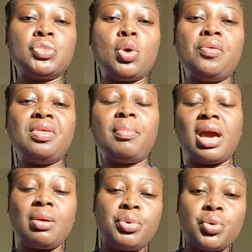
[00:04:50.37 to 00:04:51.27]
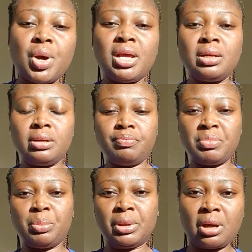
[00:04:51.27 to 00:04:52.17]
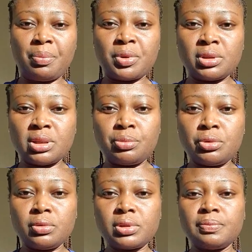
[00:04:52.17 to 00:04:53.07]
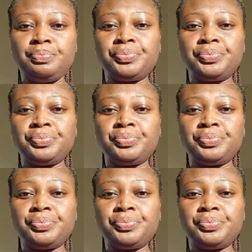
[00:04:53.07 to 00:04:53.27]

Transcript: on the Bible and biblical principles.